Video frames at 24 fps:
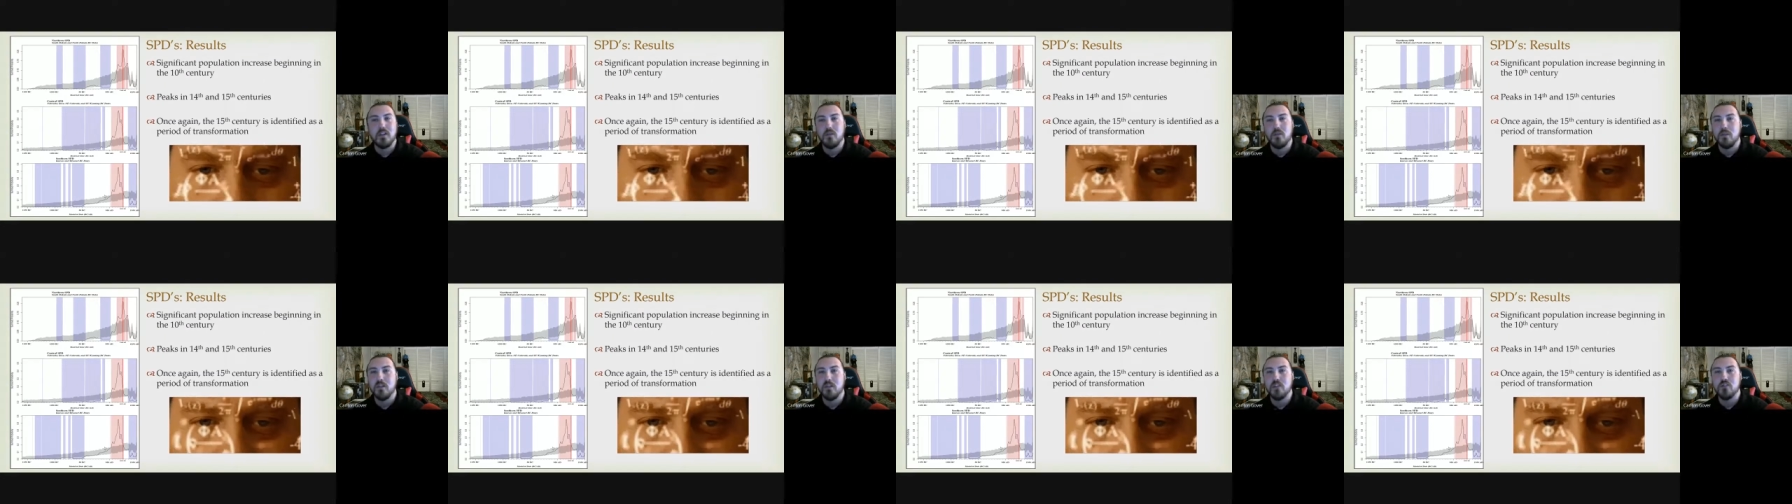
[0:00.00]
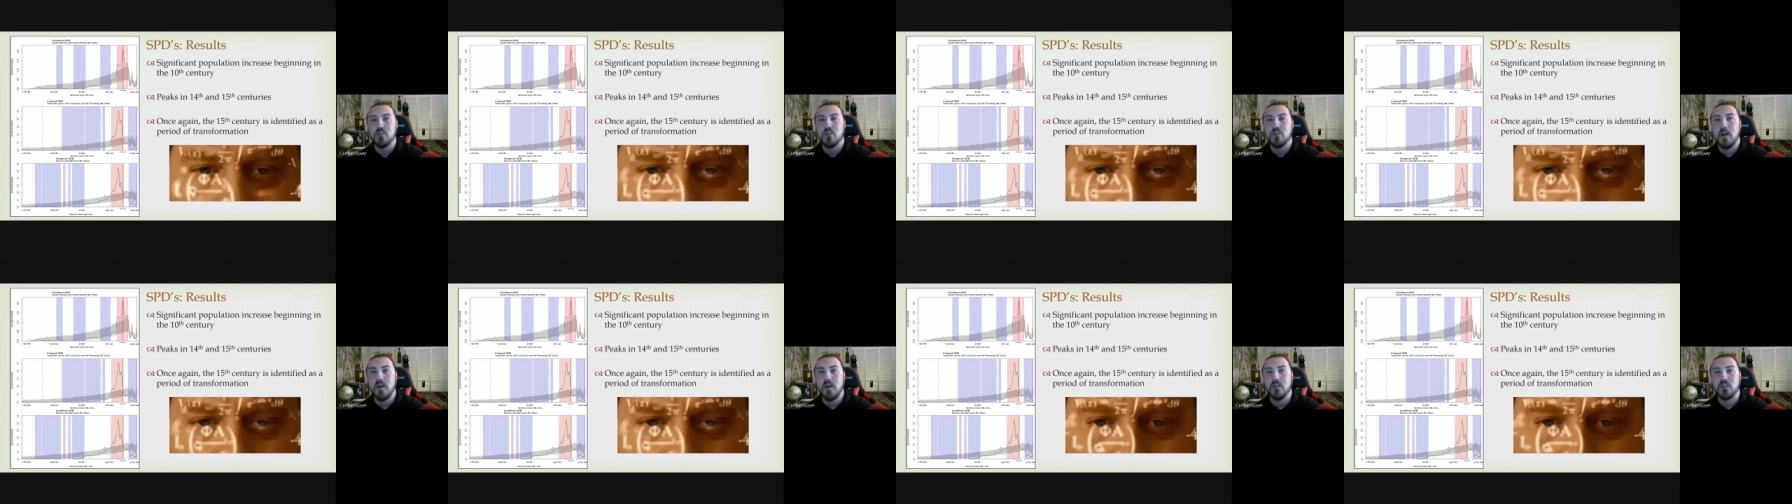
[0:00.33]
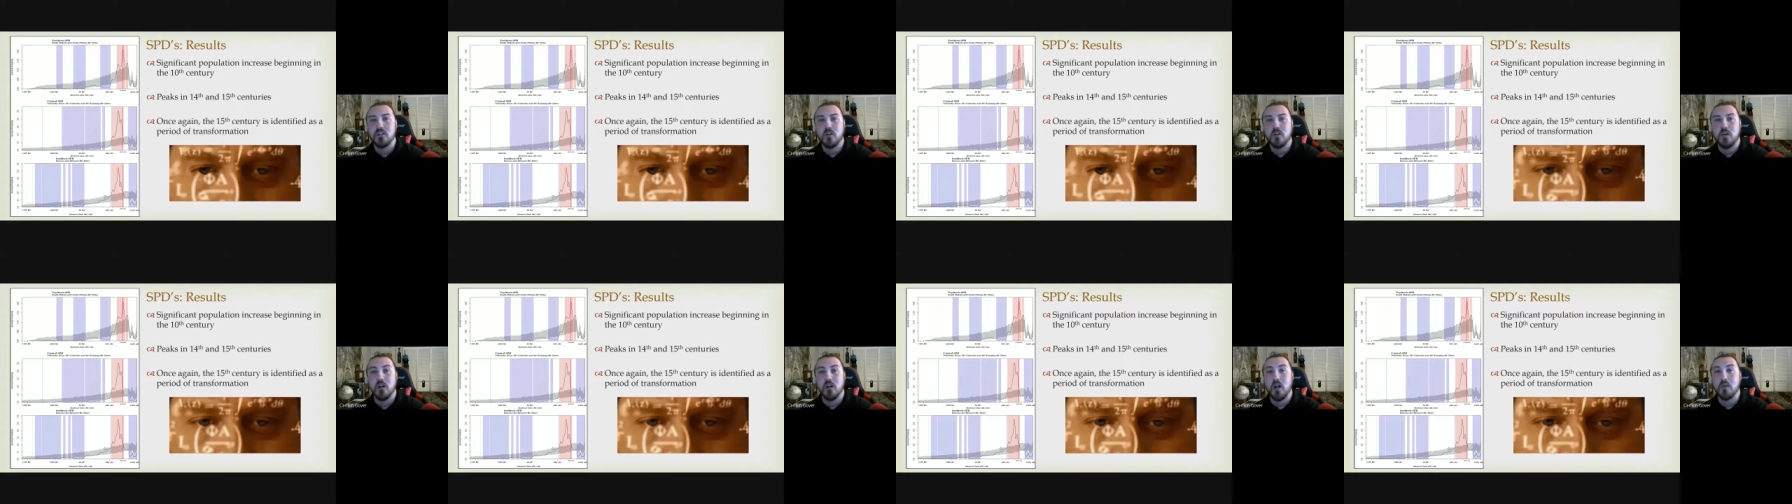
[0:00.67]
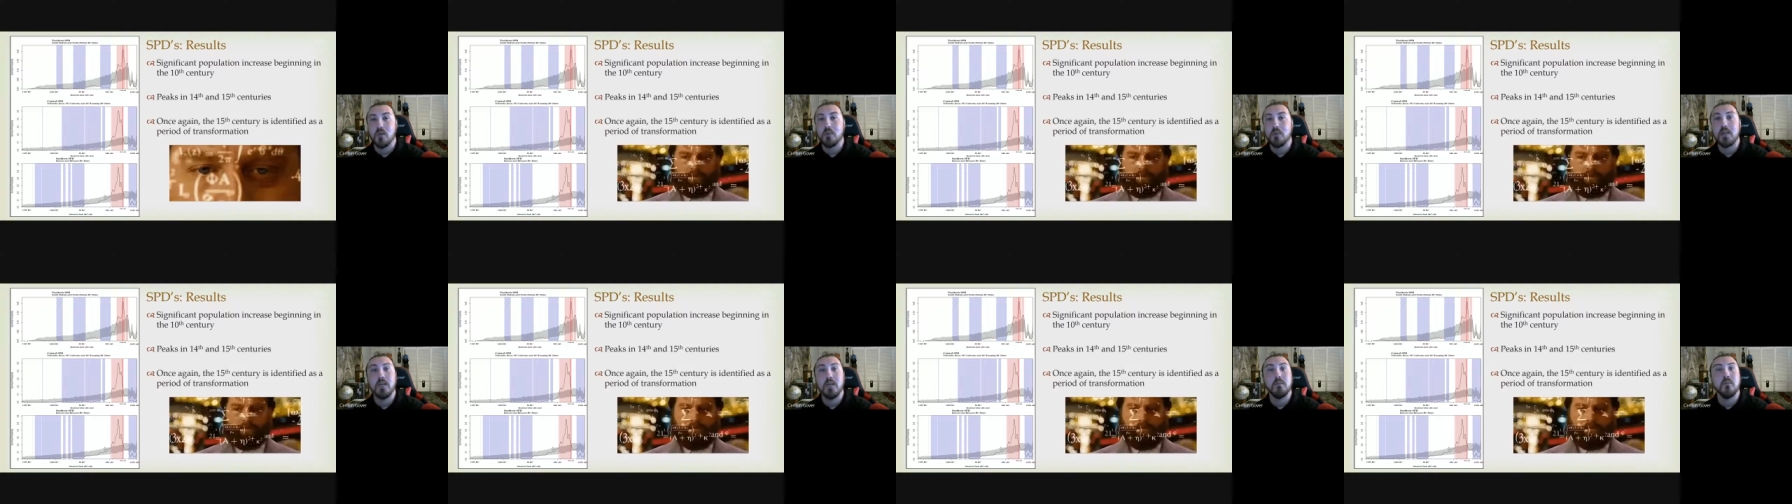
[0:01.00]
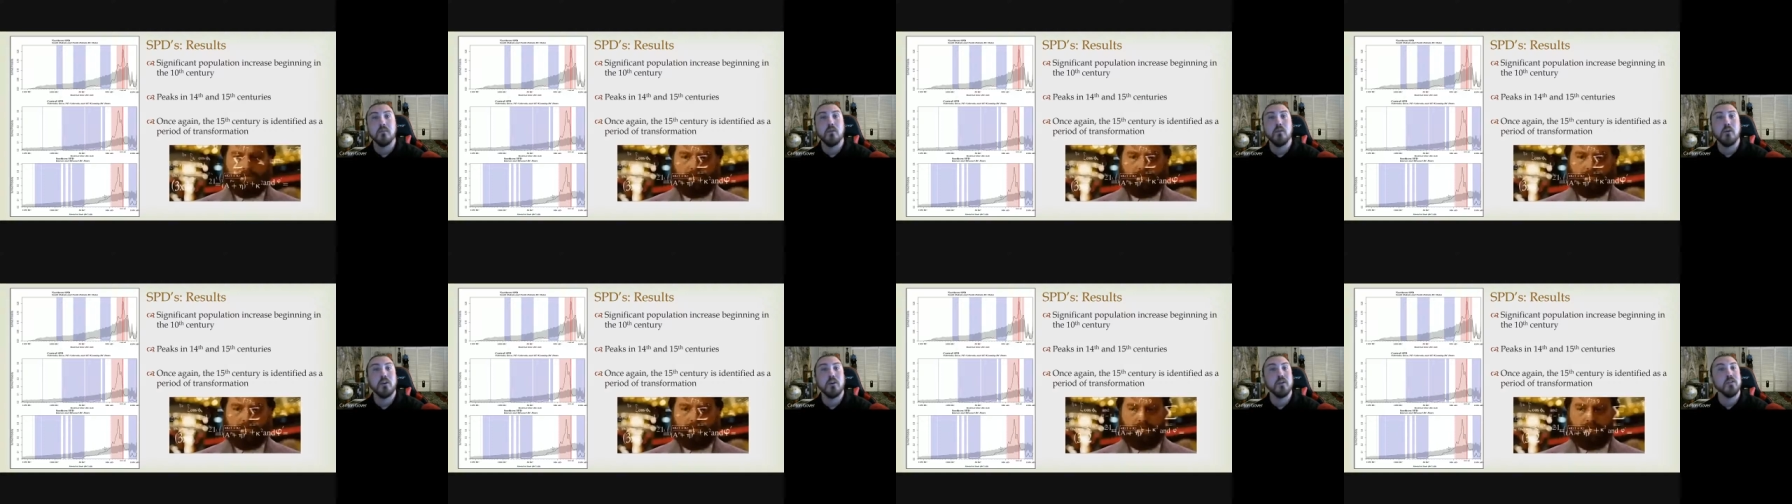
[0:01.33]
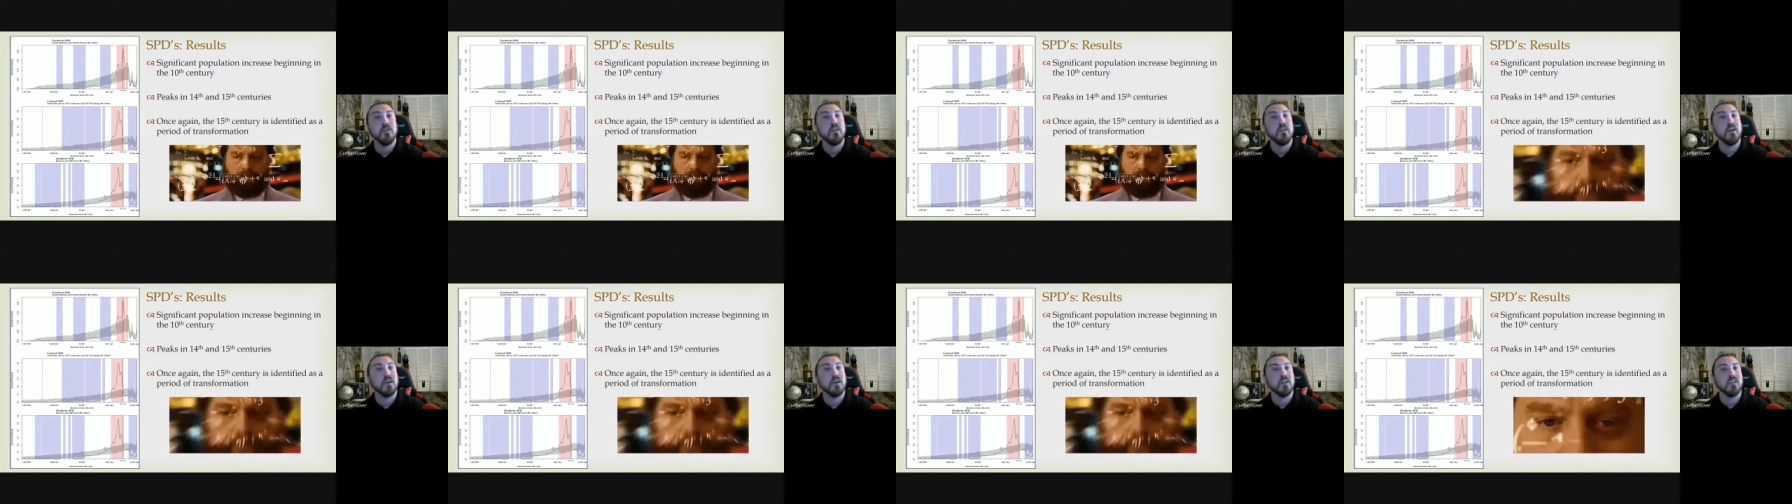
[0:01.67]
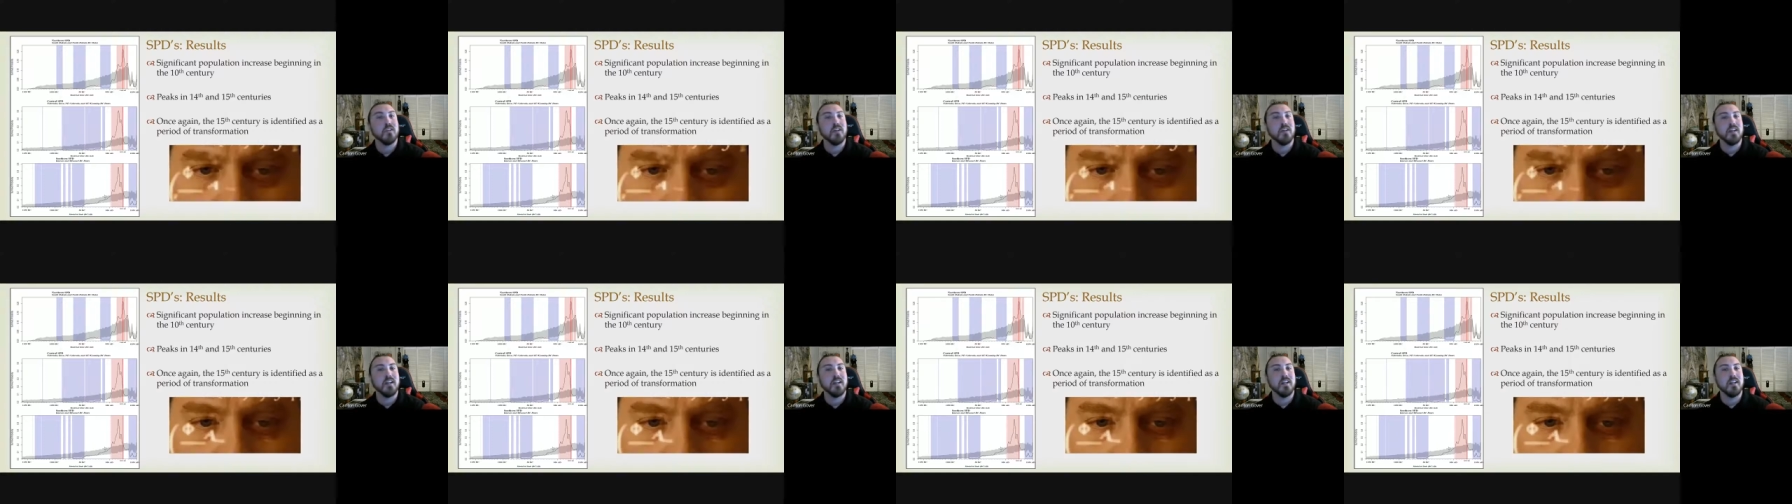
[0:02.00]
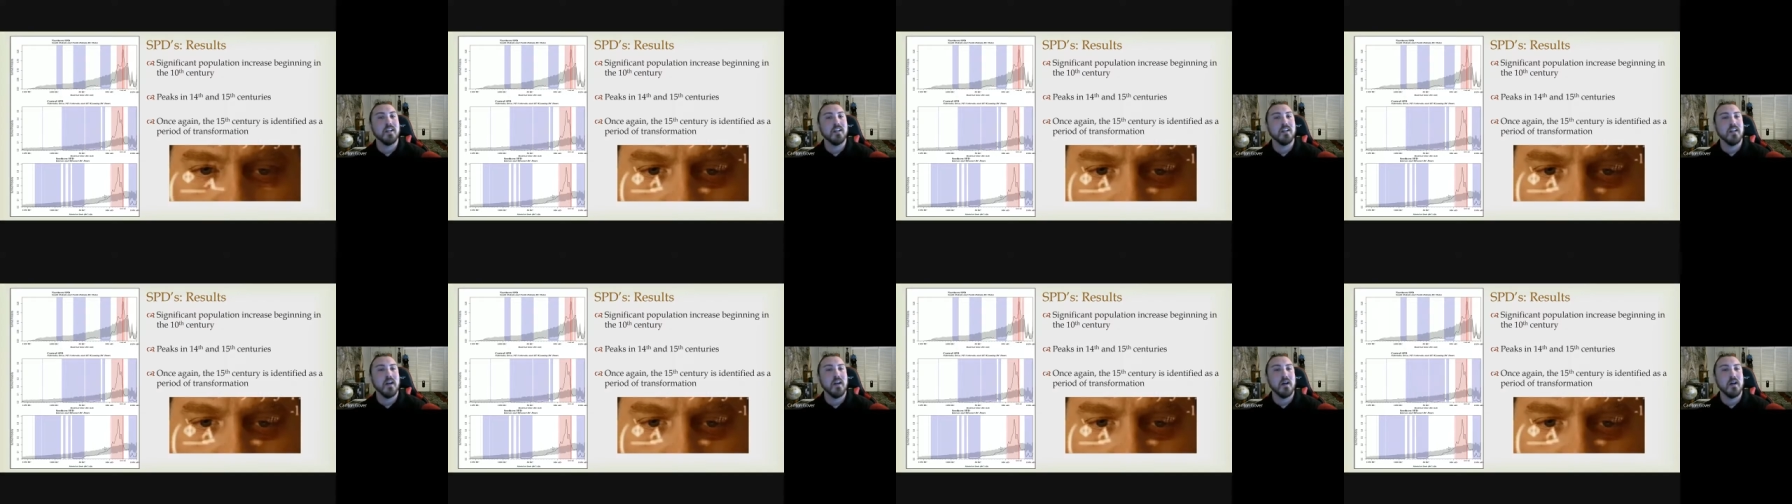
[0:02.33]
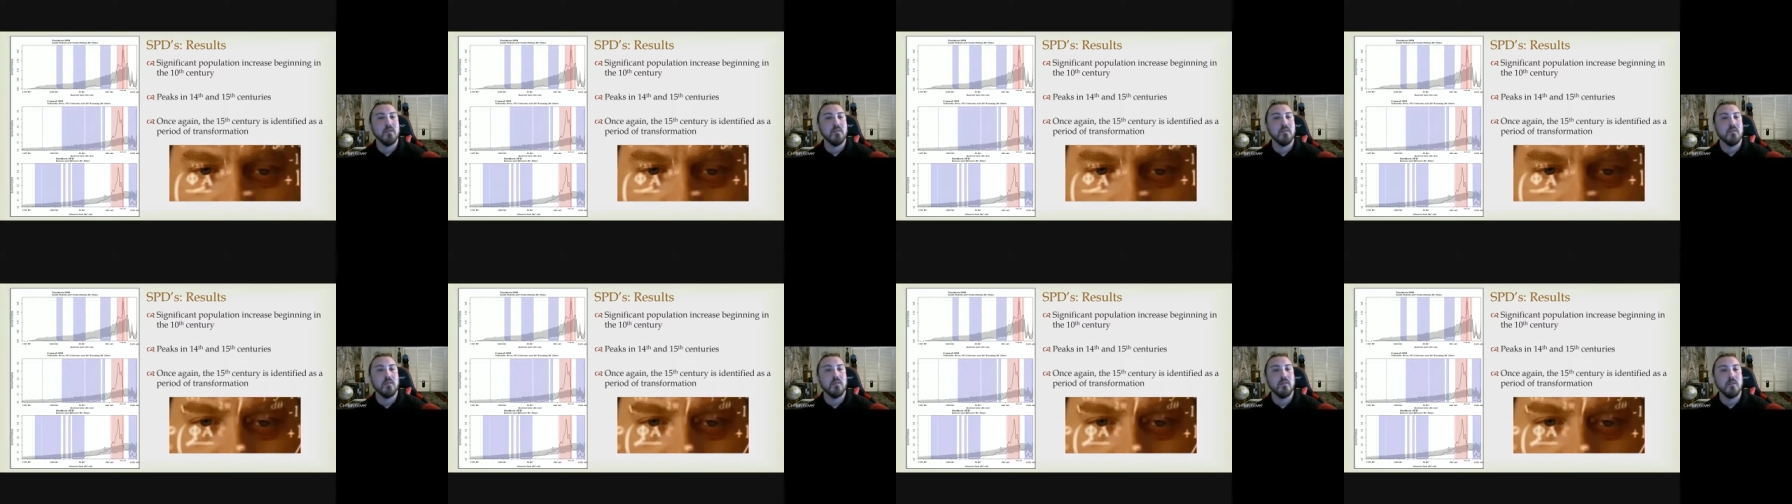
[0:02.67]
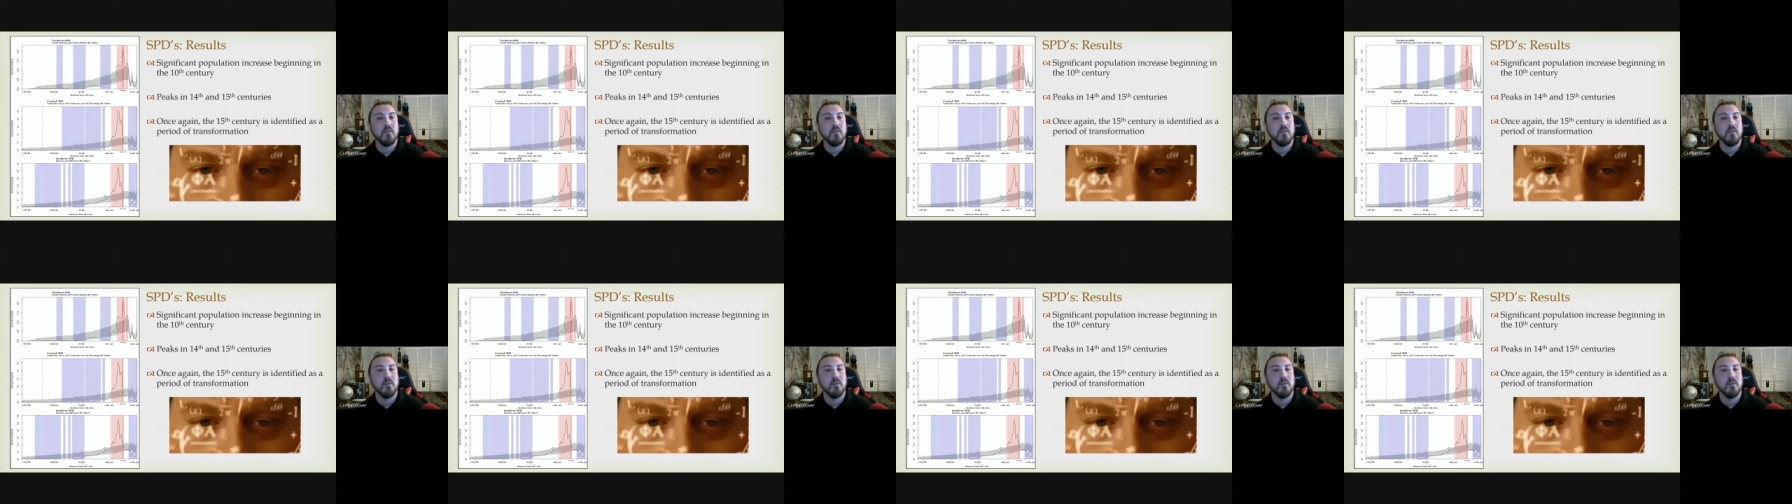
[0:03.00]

when this drought is going on people are no longer in um,